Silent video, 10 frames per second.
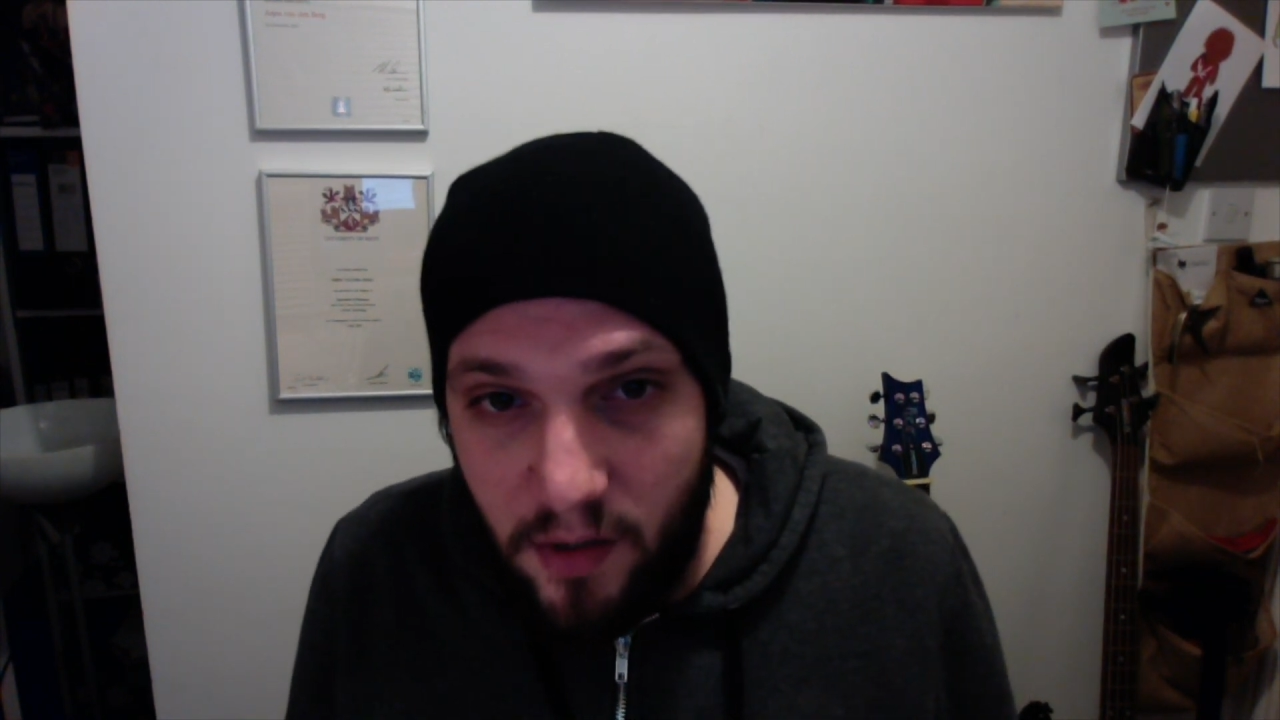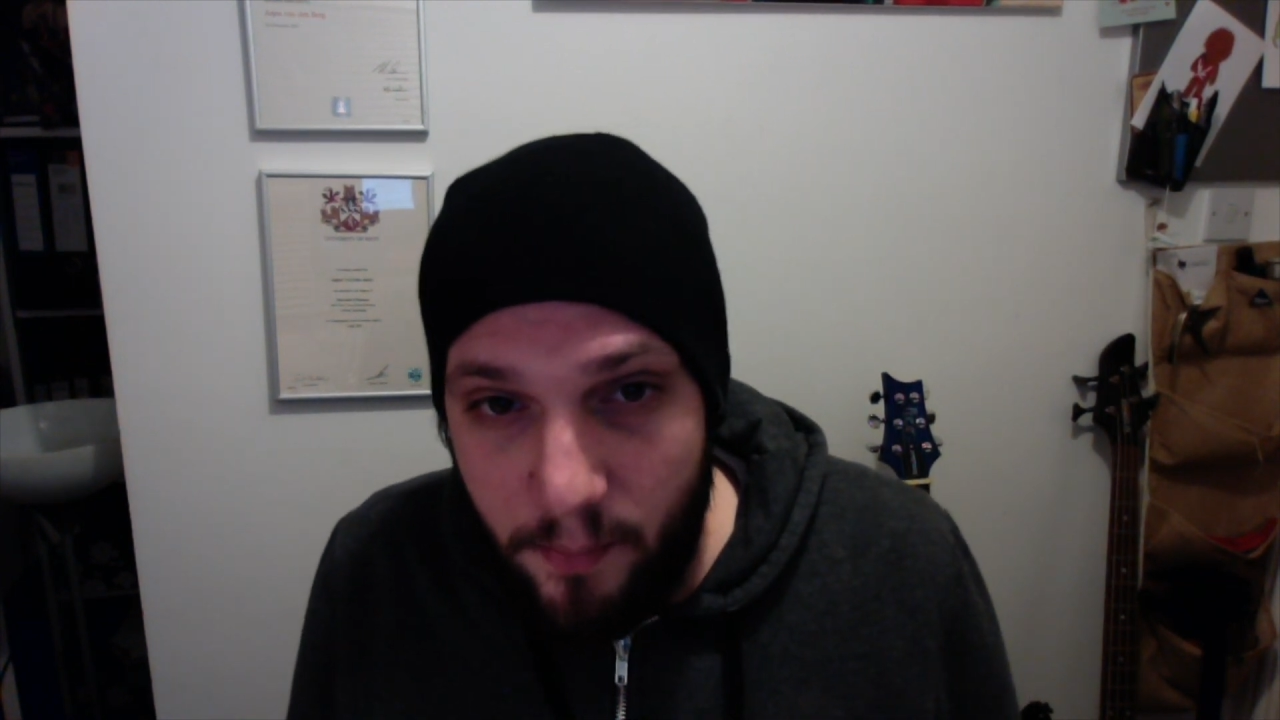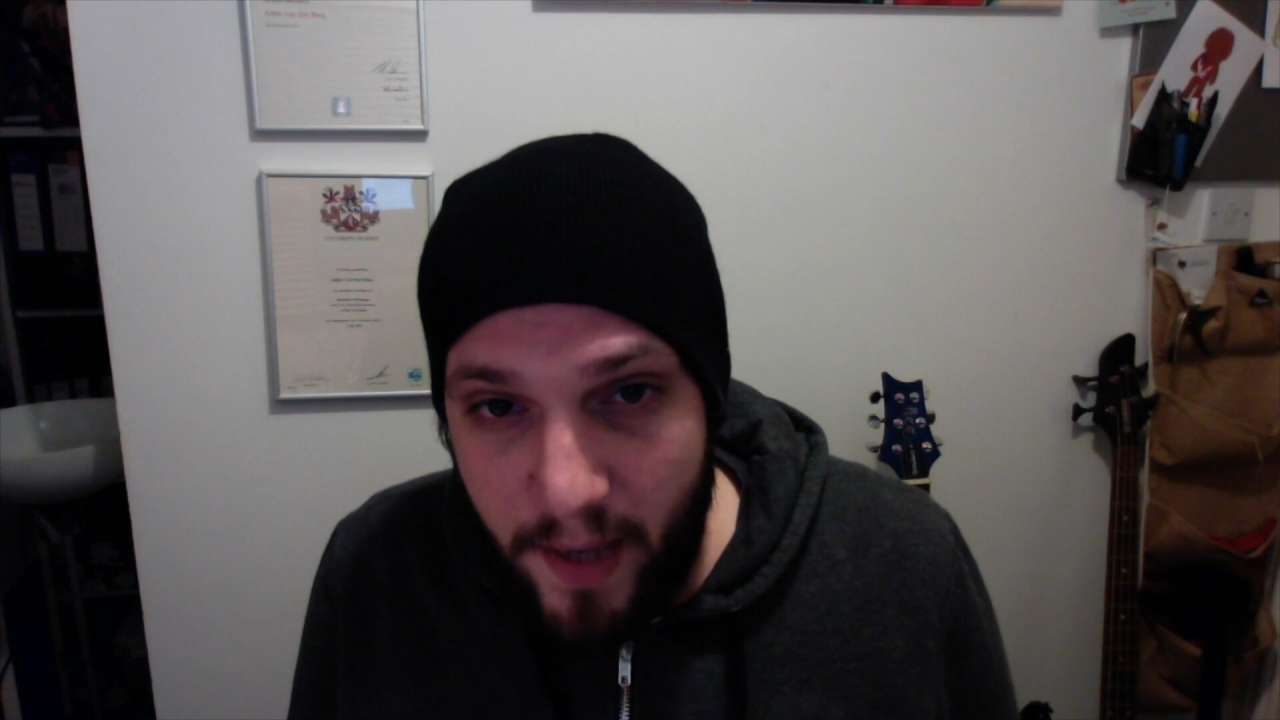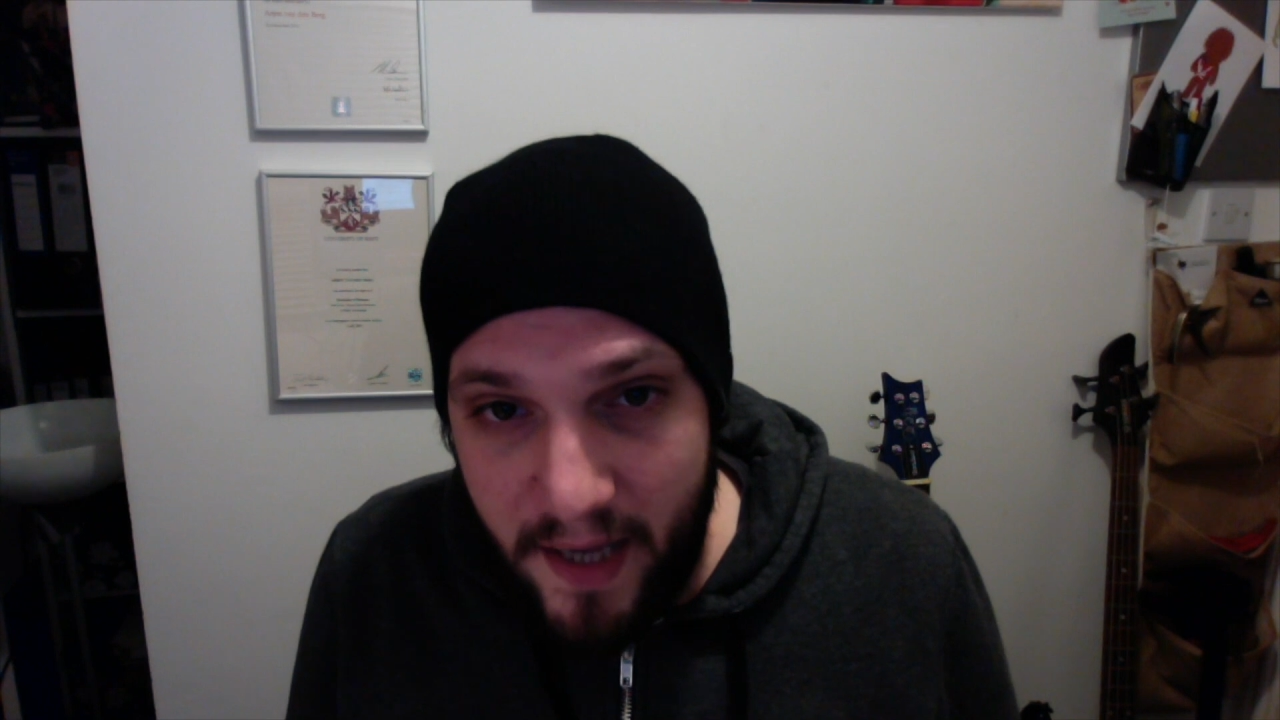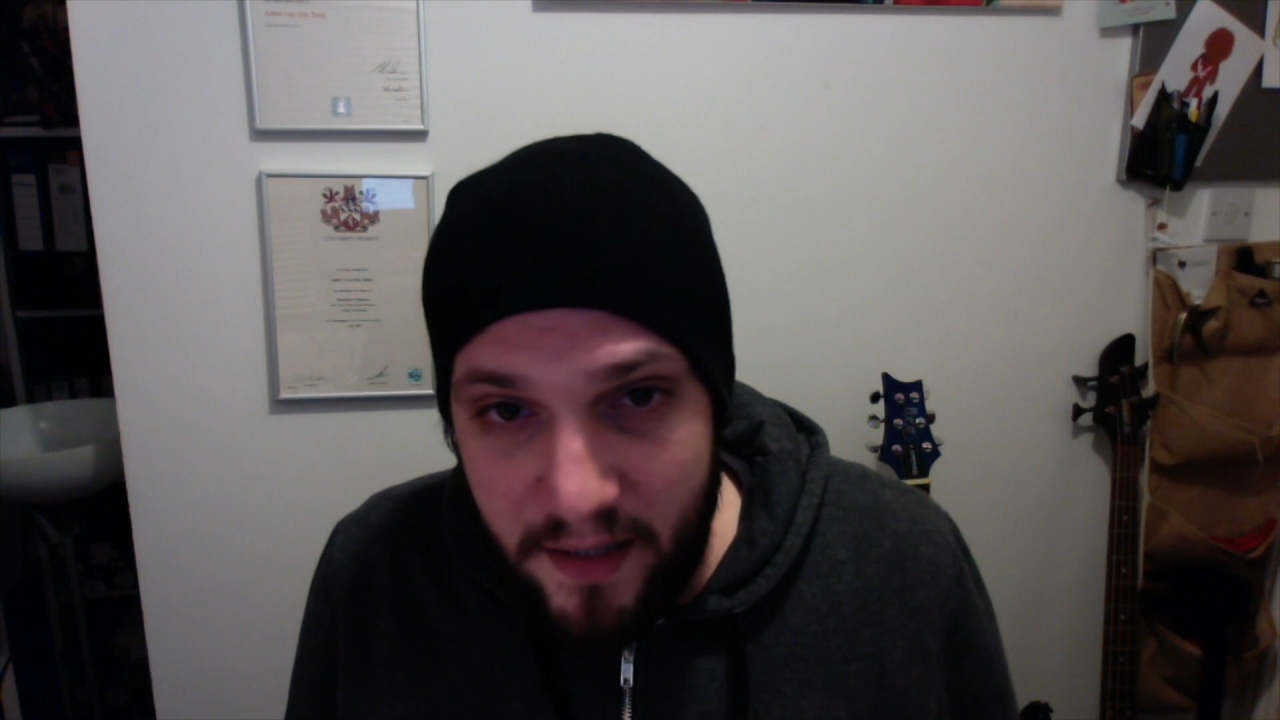
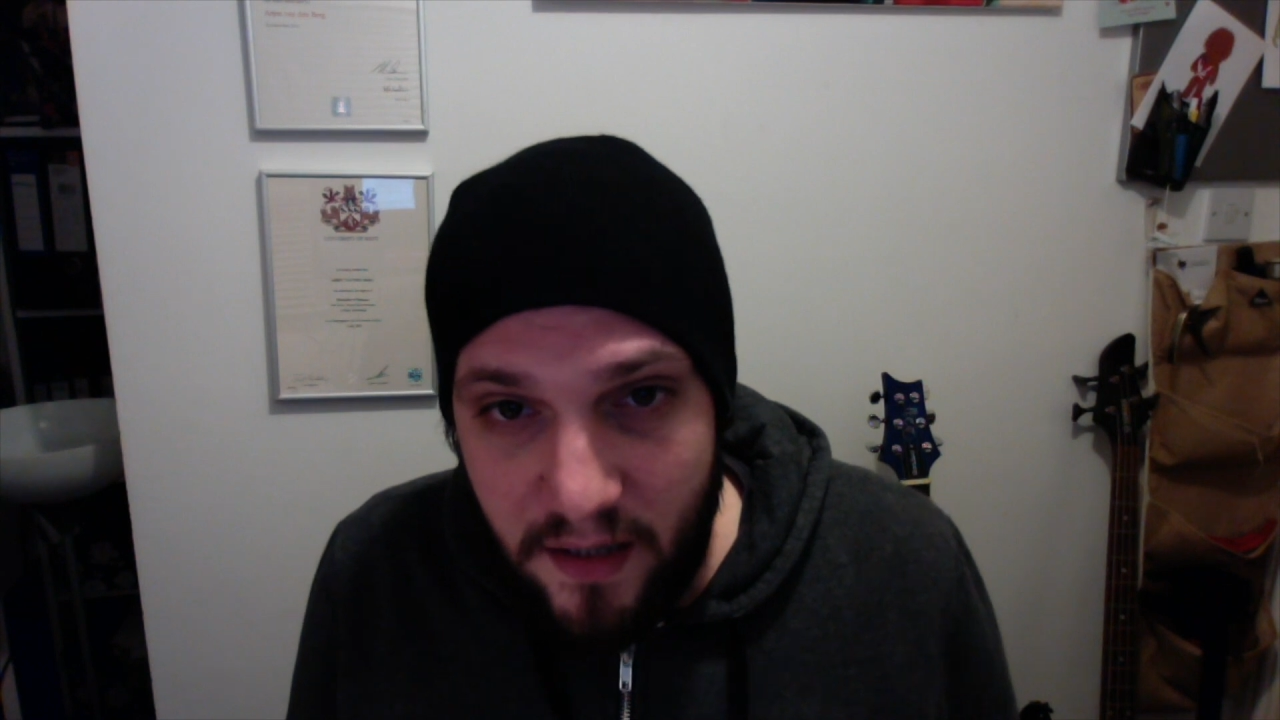compare the